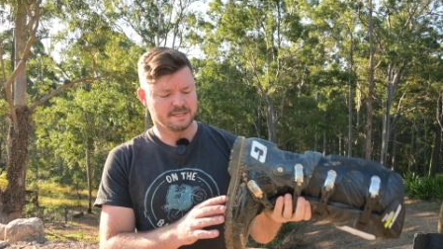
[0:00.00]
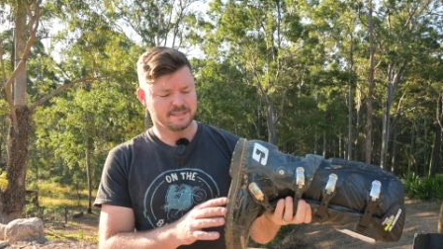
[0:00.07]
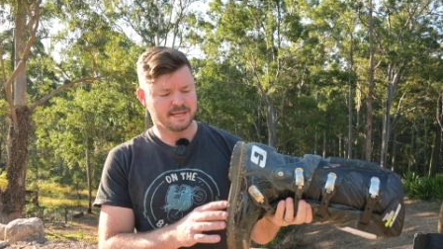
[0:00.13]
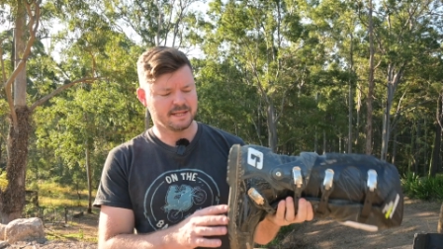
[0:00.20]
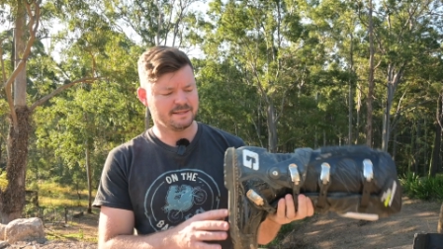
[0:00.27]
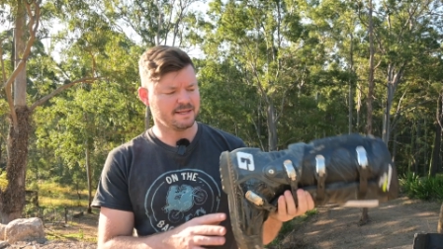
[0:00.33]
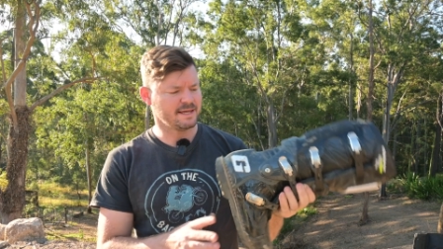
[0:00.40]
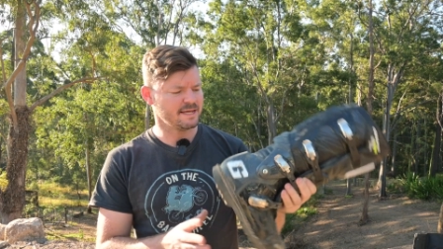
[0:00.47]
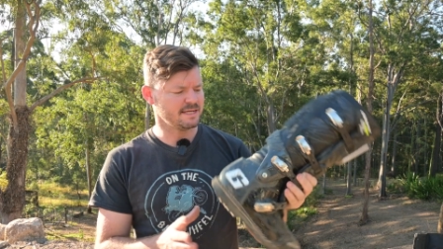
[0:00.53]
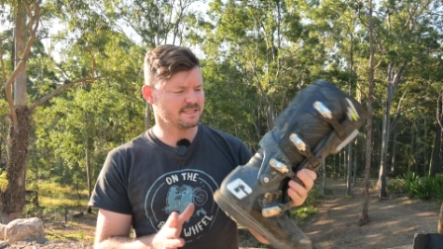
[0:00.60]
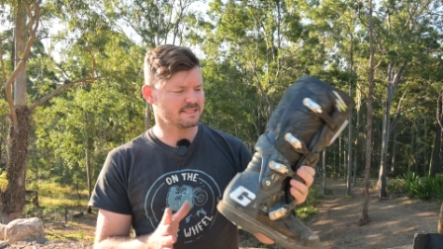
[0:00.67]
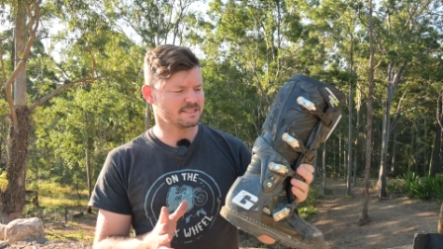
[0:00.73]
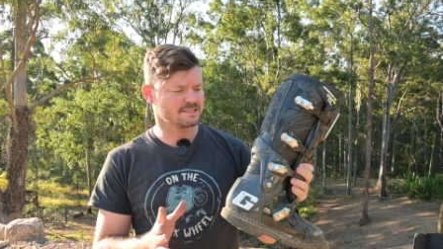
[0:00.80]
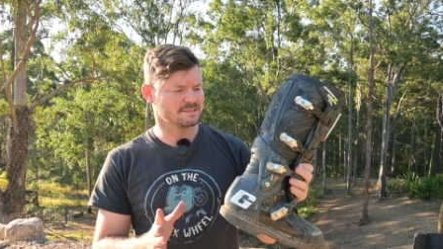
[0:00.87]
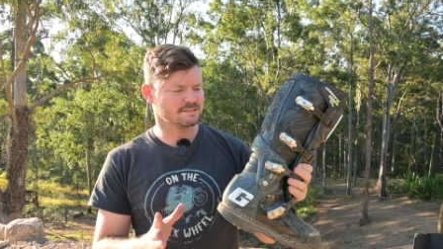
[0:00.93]
Now
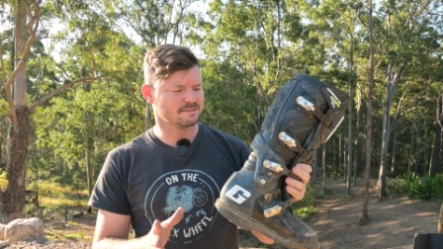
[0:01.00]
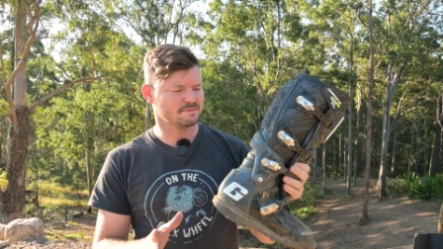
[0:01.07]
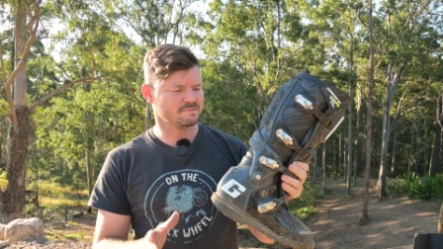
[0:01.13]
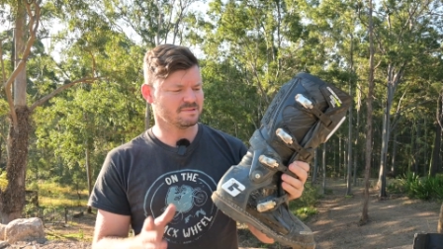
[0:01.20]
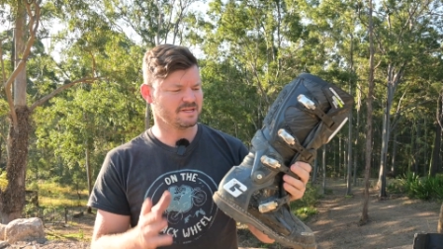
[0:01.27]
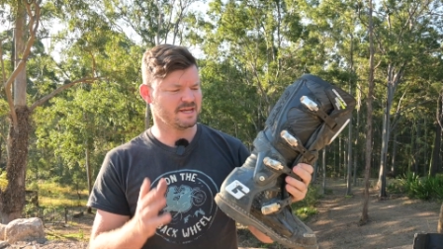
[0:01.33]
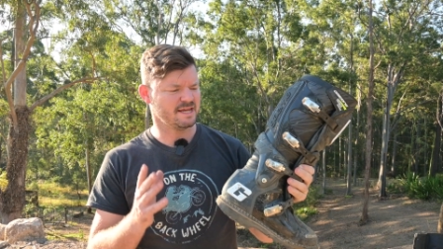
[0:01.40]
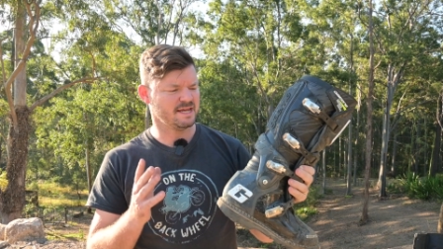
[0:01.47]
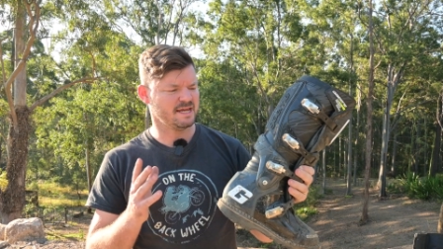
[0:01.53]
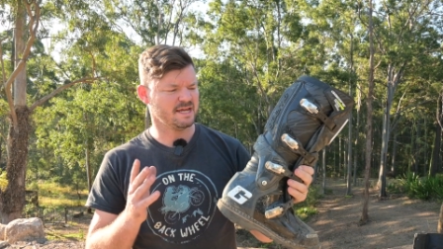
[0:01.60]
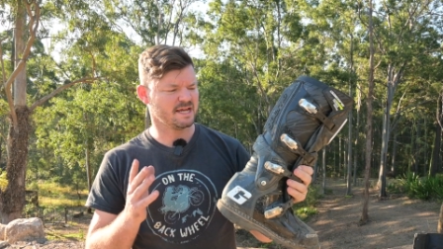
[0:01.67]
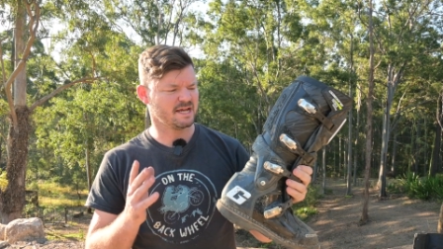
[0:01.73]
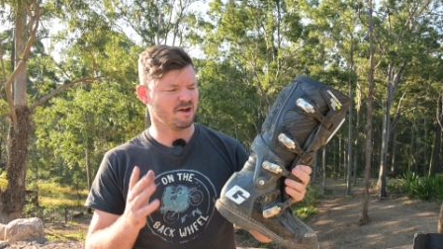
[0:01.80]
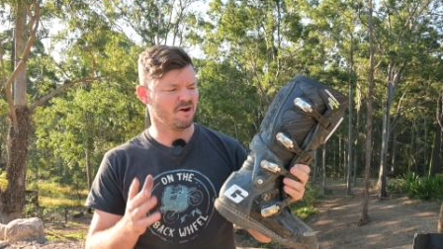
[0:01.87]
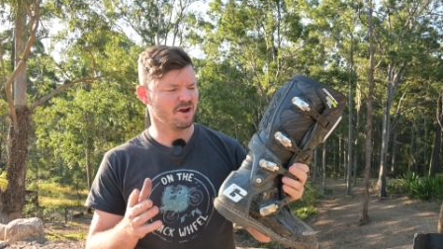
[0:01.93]

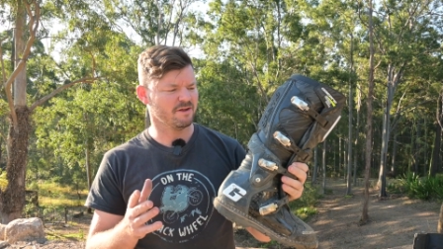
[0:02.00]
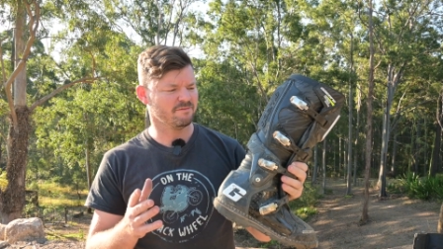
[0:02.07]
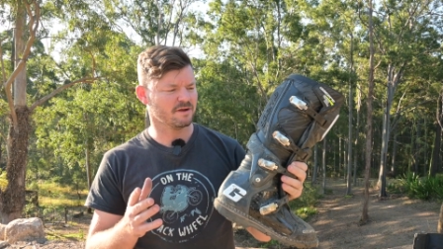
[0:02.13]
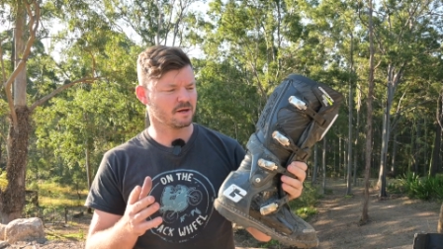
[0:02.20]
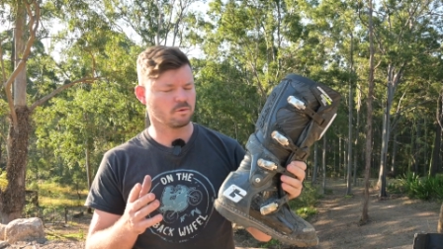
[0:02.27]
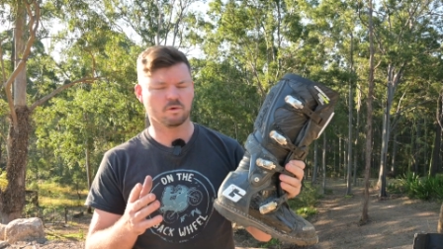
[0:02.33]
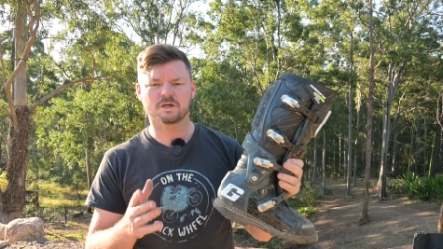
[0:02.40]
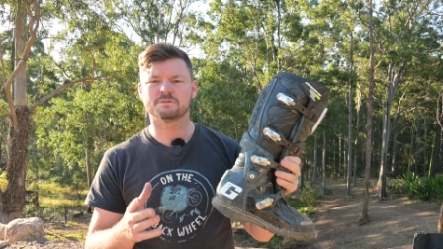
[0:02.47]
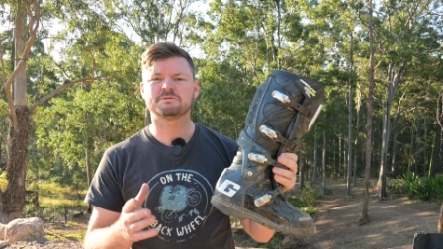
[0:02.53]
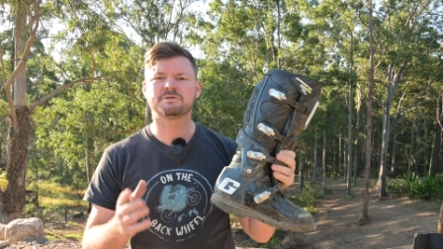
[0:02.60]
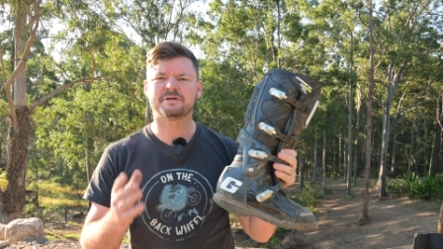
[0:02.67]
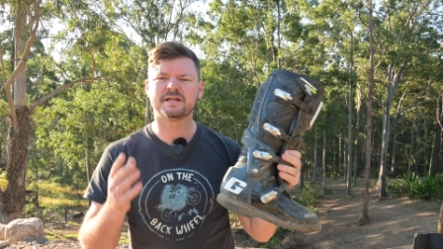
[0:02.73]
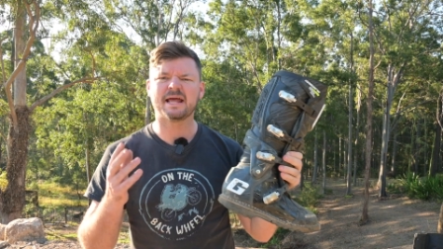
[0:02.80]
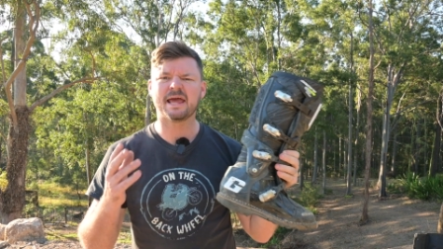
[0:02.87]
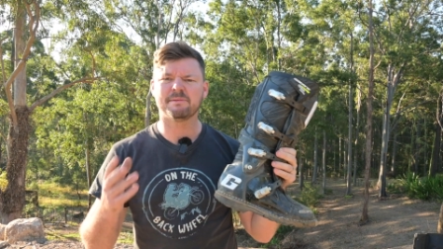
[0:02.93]
they're kind of a cross
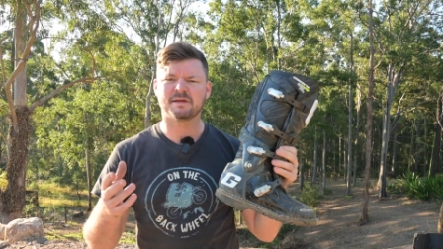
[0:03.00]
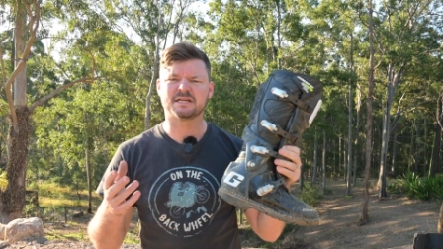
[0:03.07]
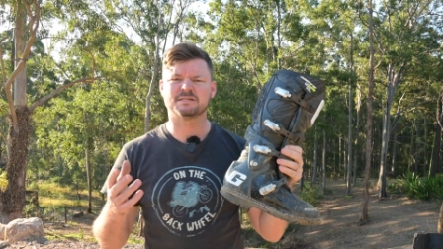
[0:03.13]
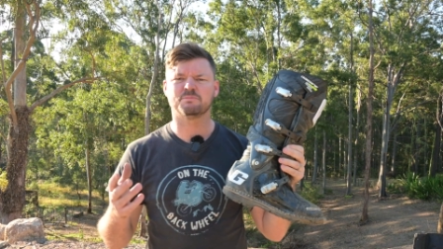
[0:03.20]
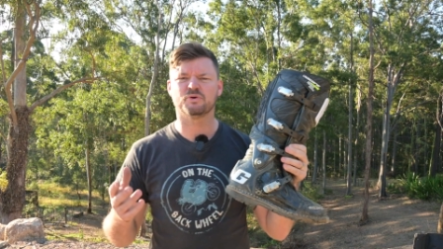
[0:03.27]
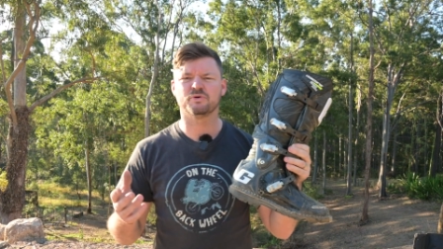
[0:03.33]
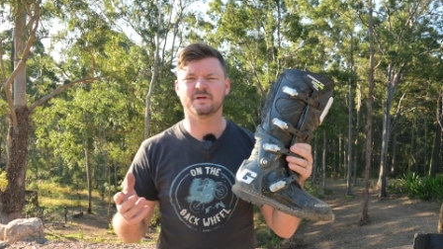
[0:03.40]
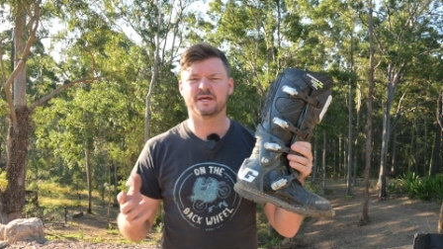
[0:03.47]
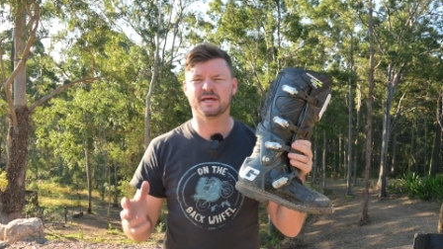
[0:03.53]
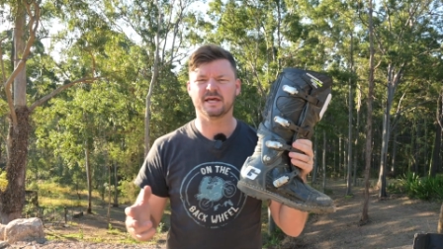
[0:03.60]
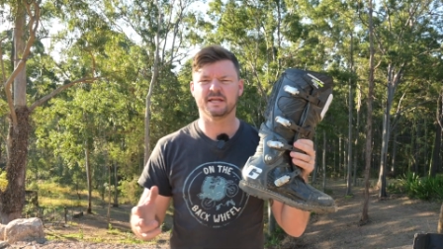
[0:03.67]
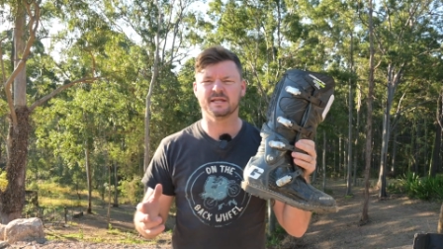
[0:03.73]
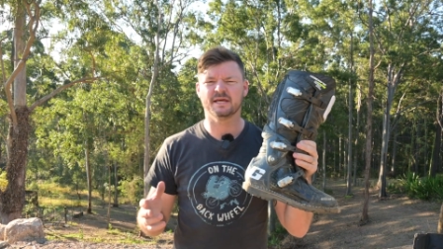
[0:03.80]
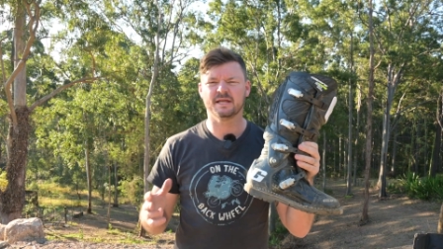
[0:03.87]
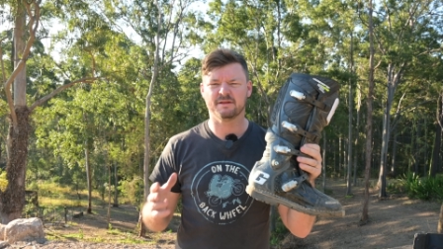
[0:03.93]
between an MX boot
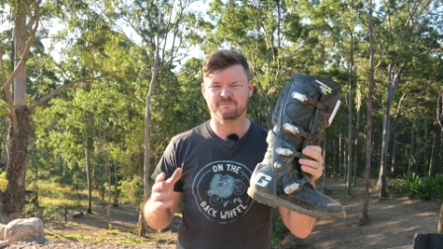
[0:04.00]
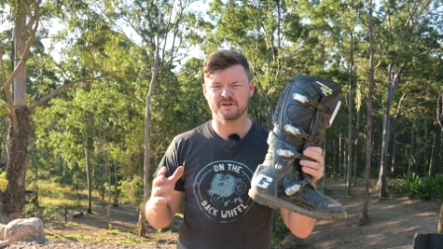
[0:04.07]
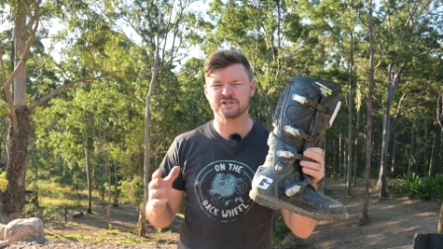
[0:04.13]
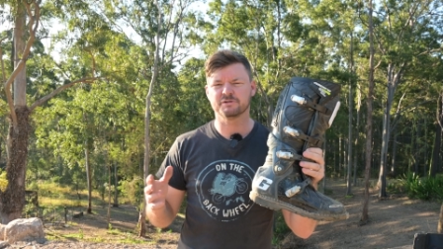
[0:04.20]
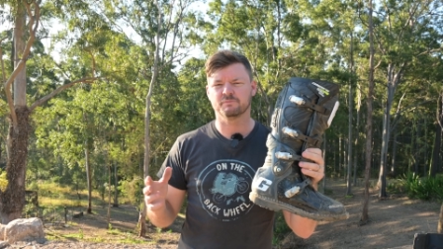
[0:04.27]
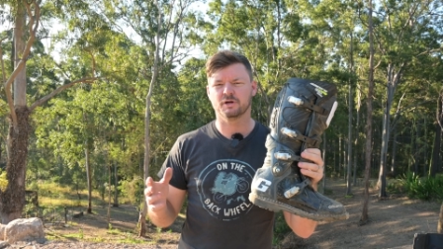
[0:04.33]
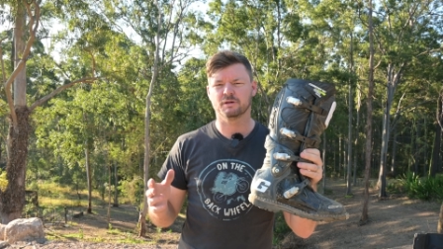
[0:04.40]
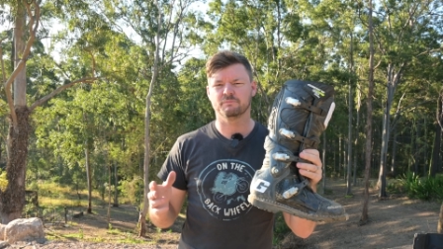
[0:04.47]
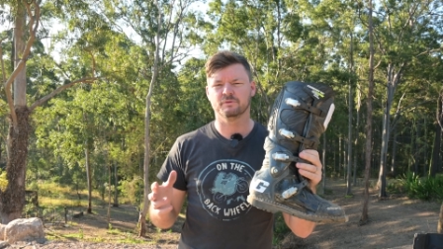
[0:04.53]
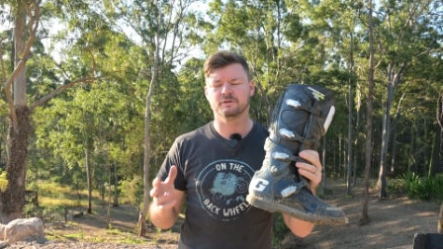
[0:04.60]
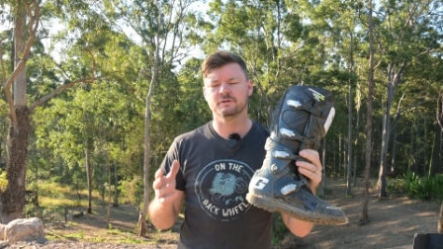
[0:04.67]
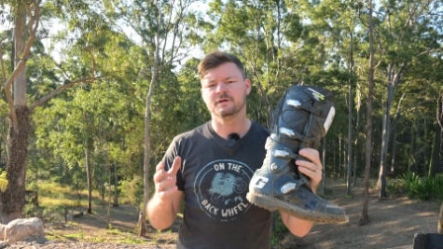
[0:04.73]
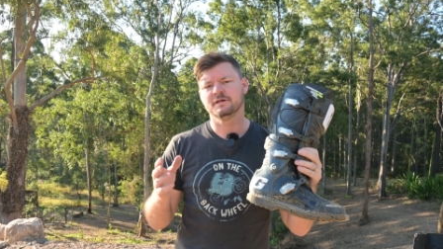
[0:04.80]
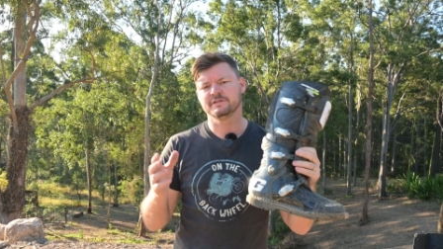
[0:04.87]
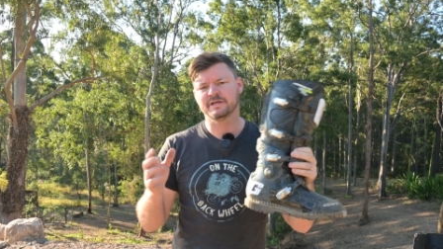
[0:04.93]
and an adventure bike boot,